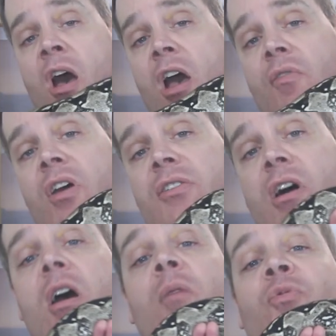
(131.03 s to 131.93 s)
I've had
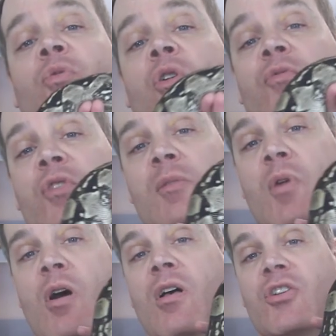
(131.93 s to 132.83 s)
times where a
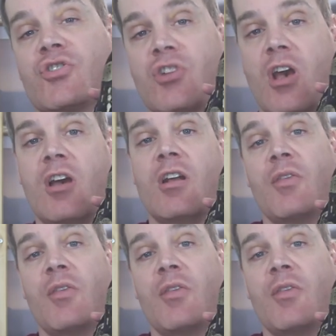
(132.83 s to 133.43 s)
female has shed,